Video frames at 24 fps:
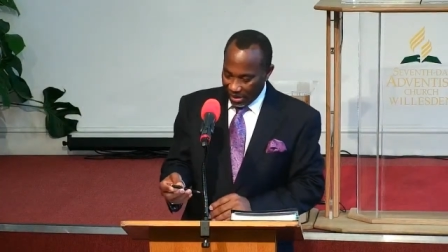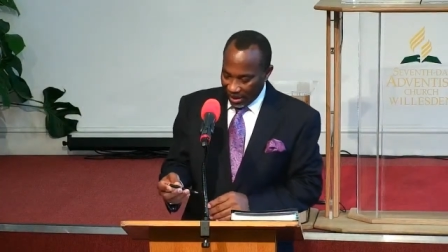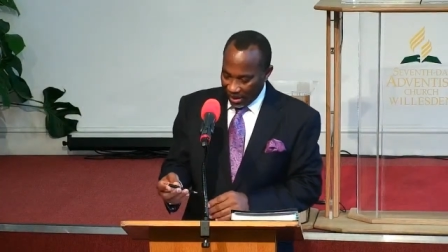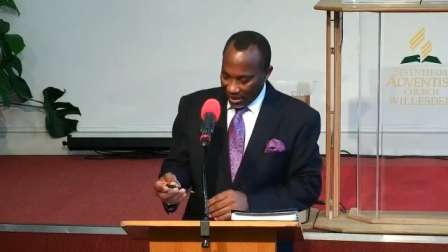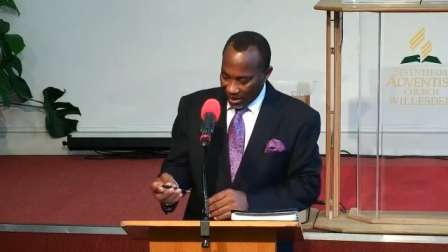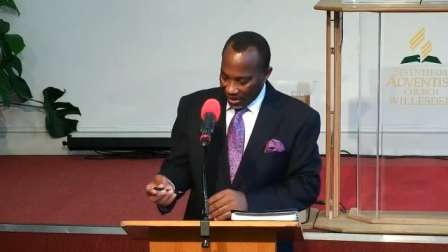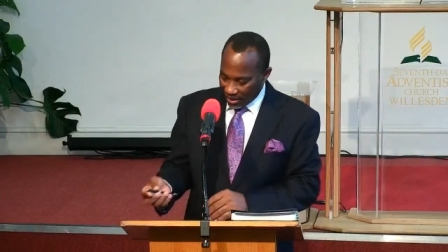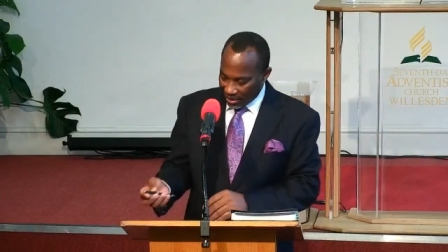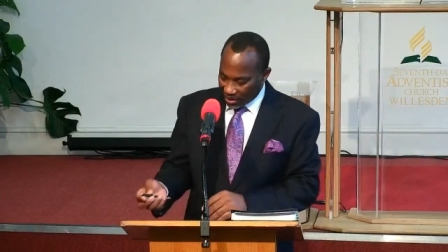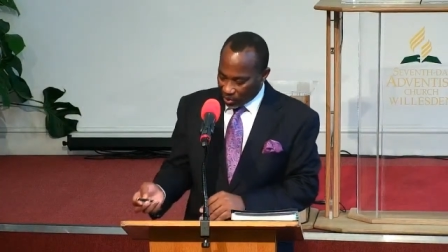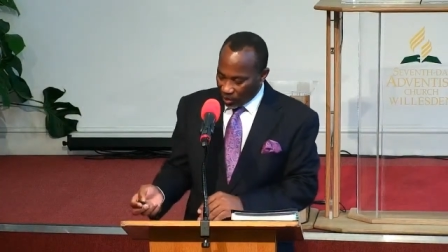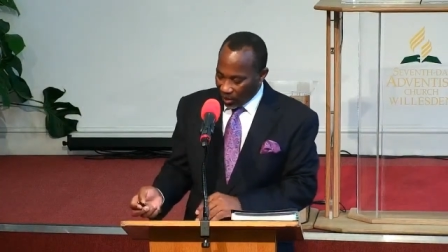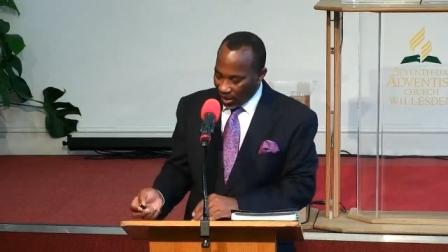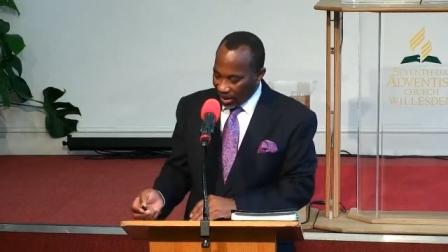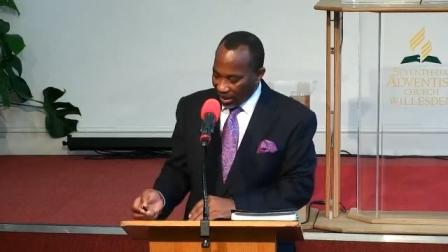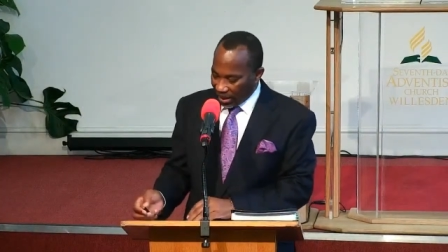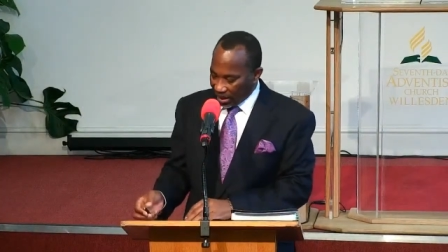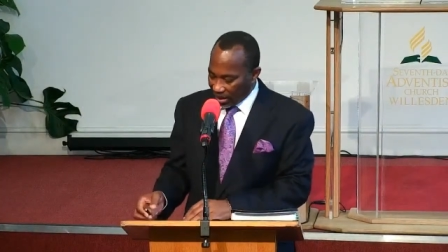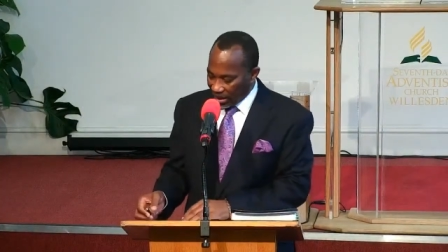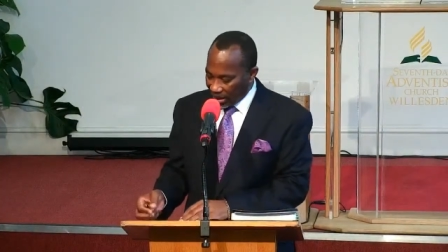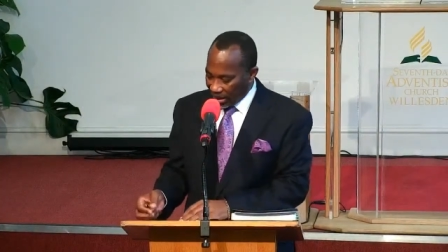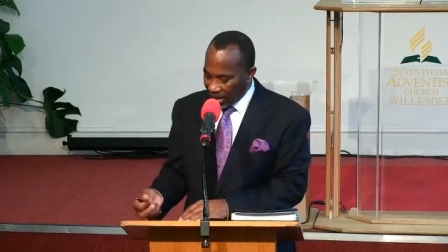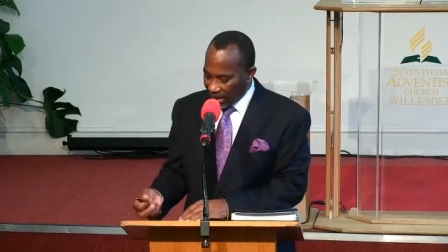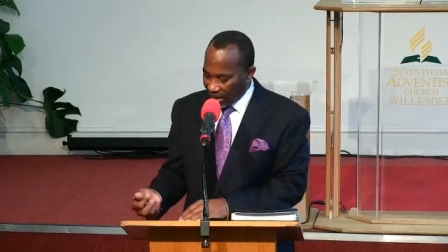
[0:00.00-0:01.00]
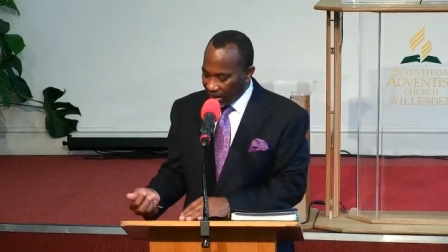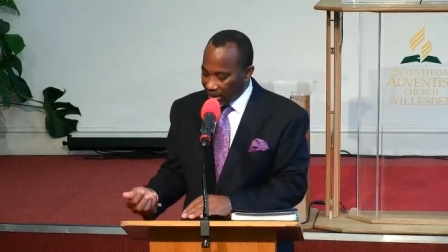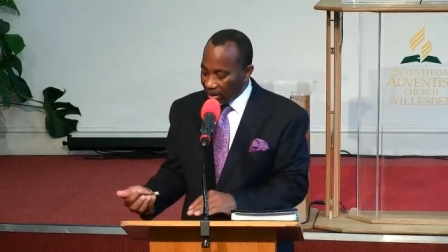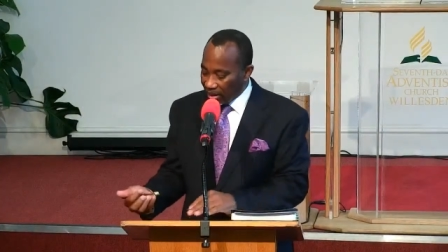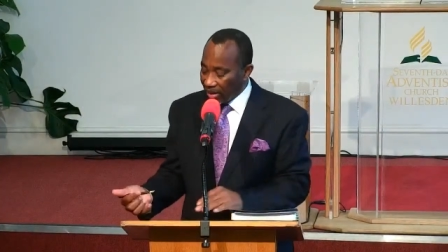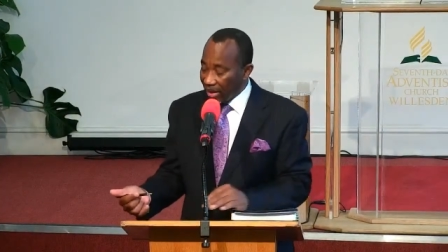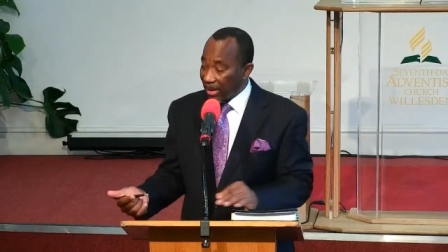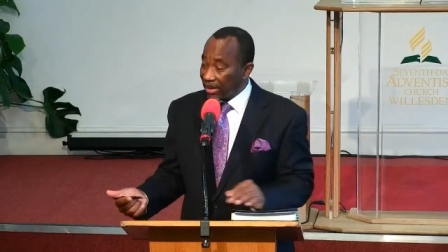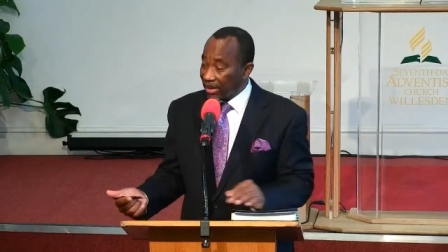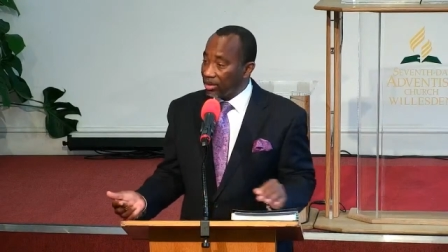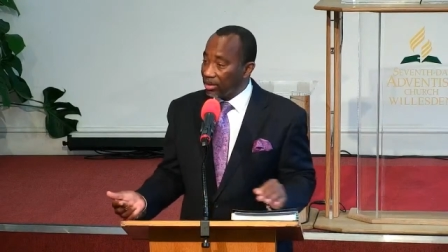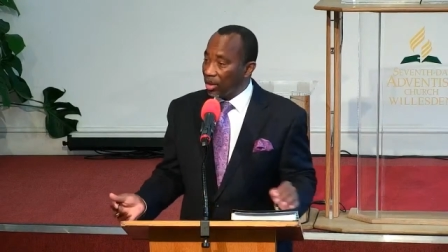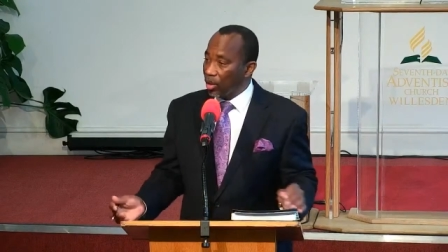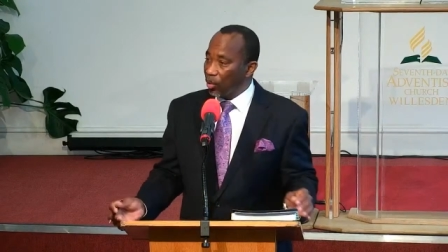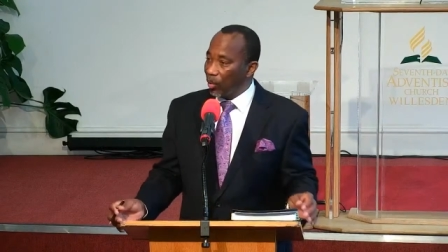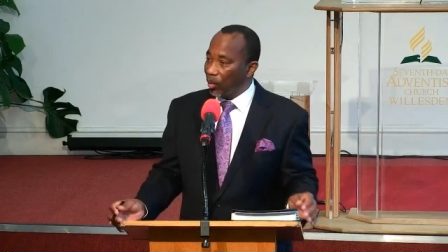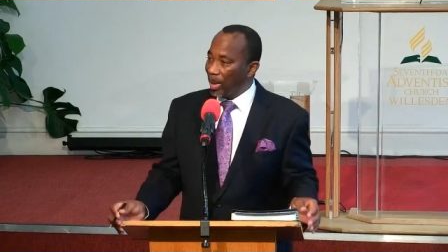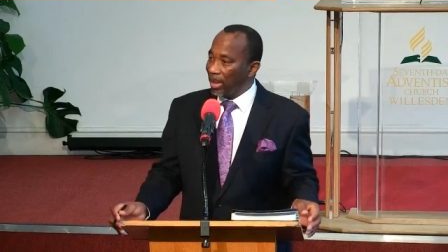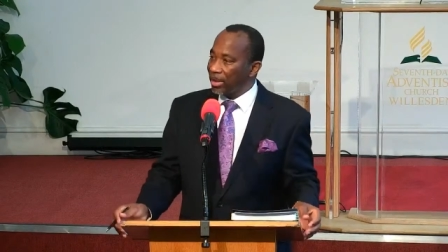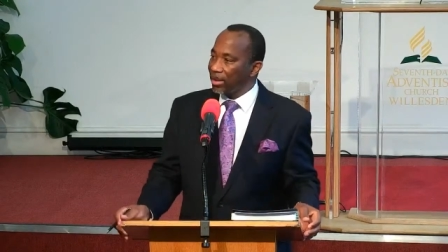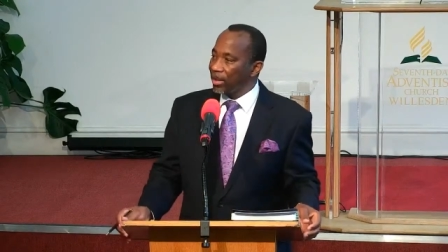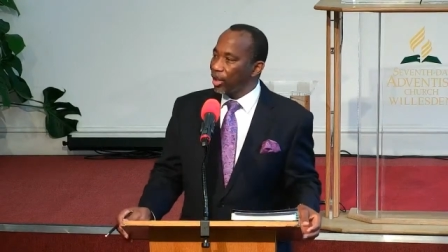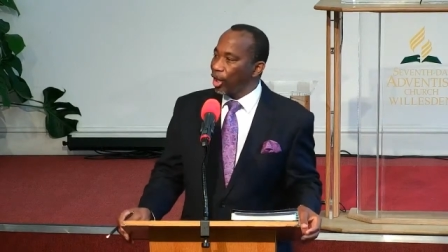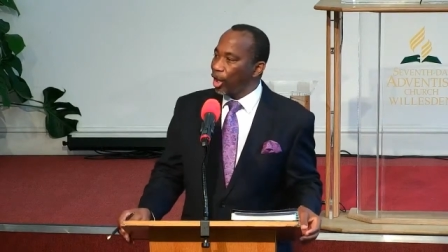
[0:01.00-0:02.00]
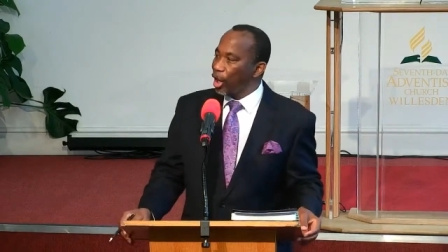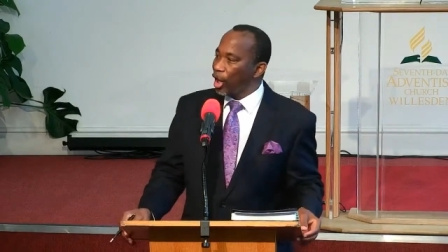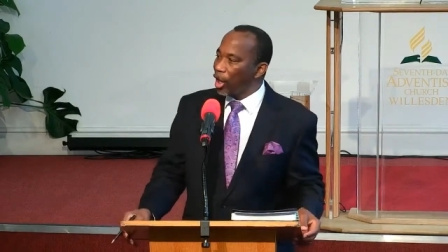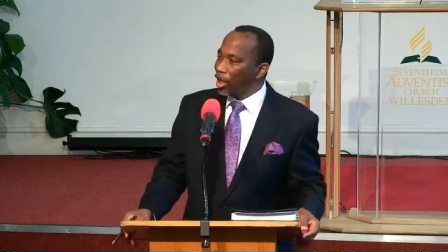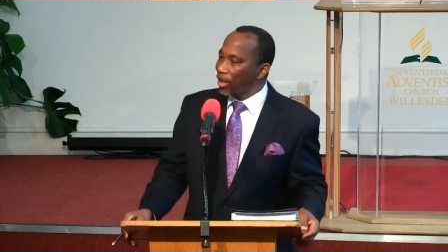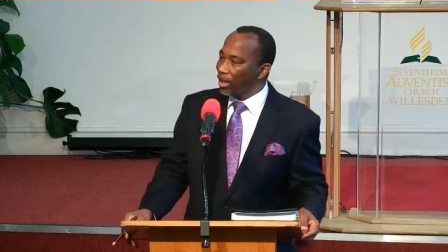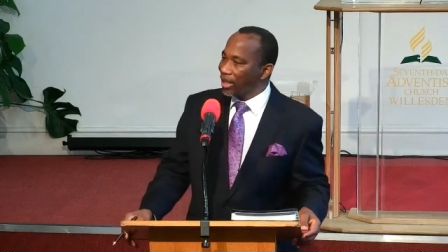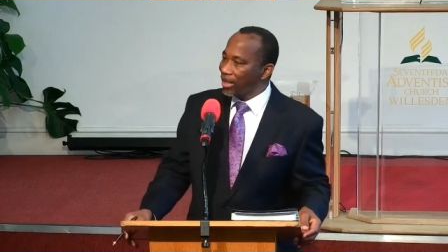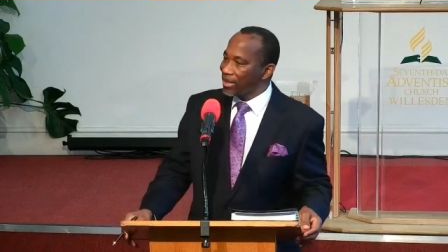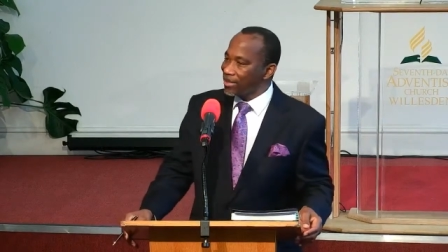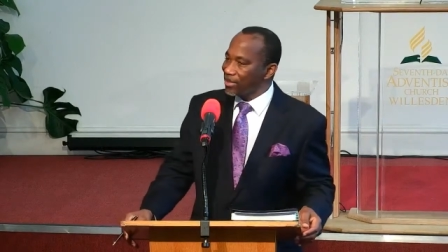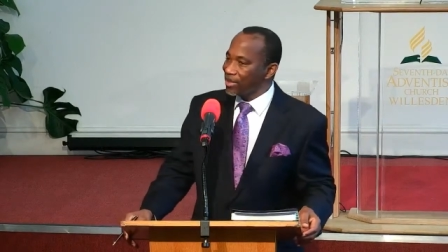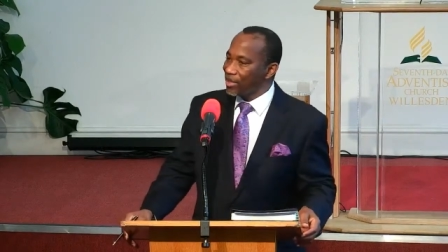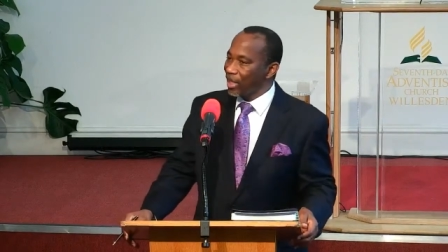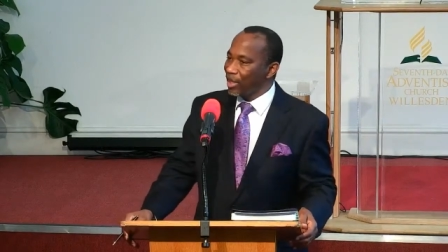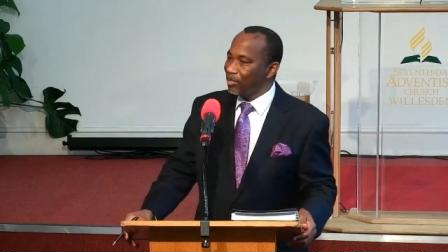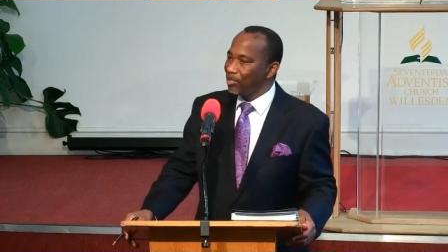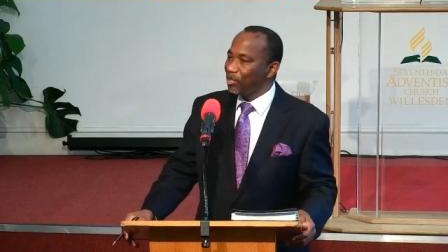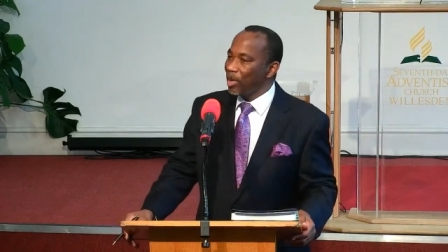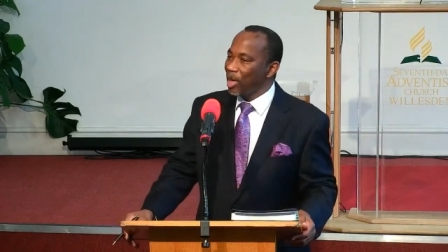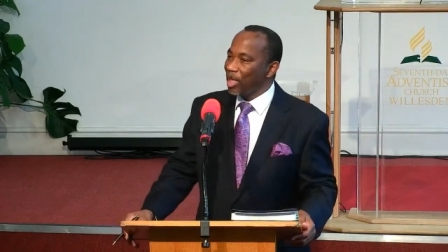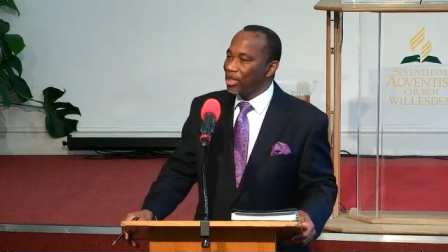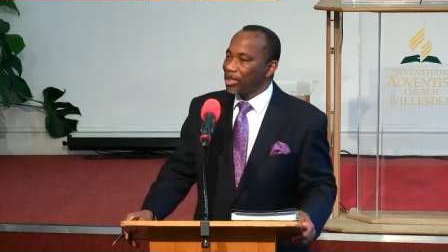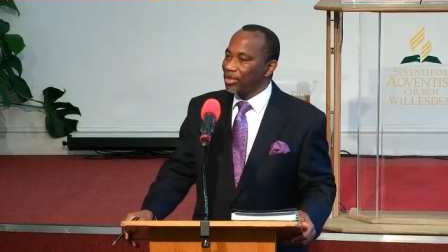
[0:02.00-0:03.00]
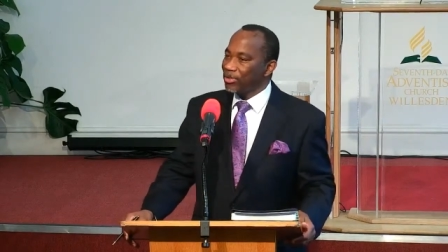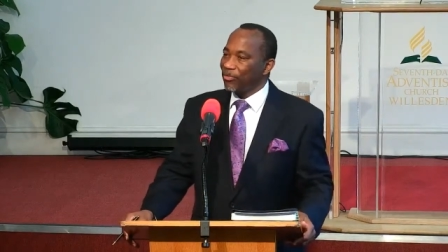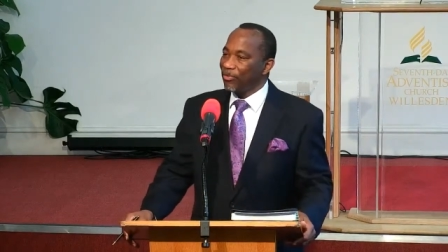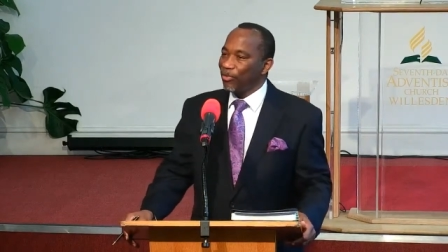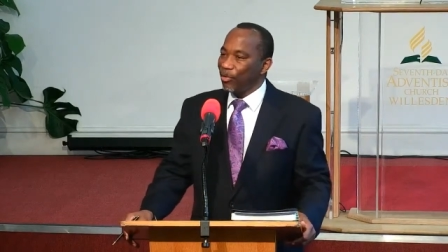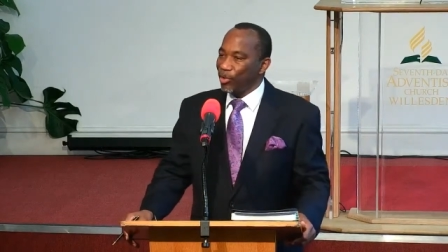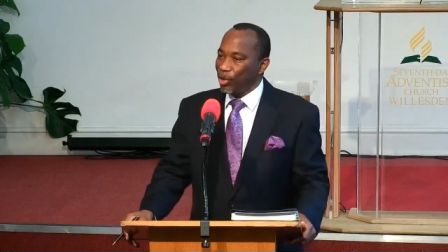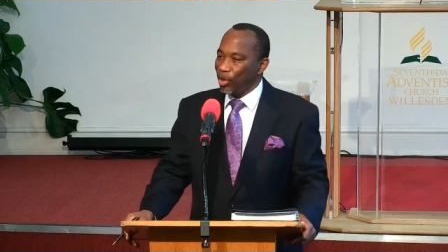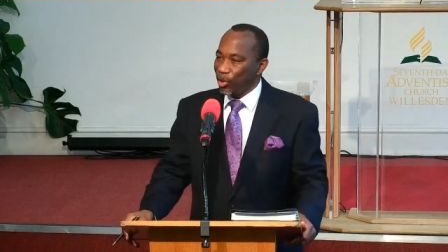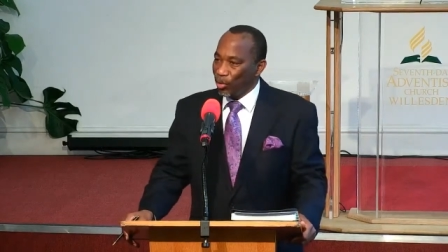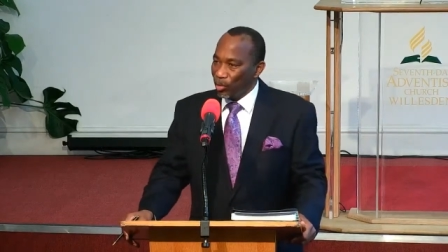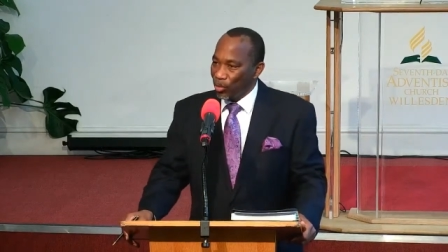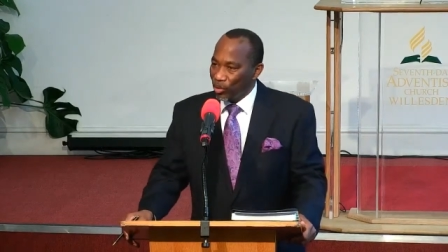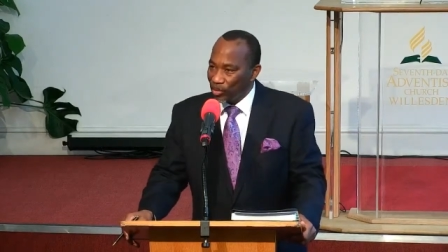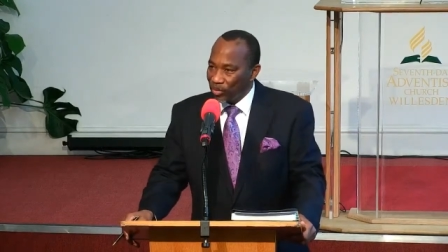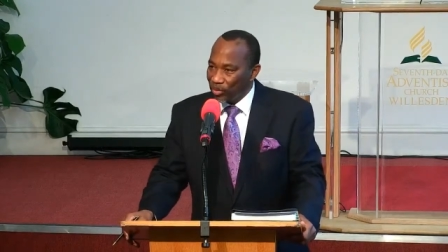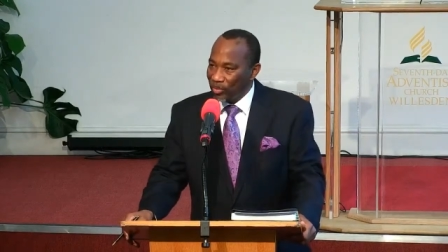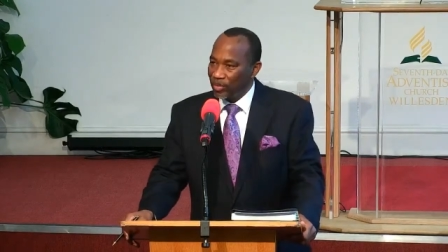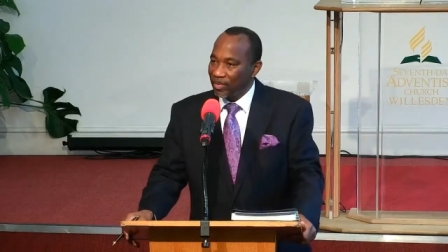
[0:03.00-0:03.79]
that when God has done much for you,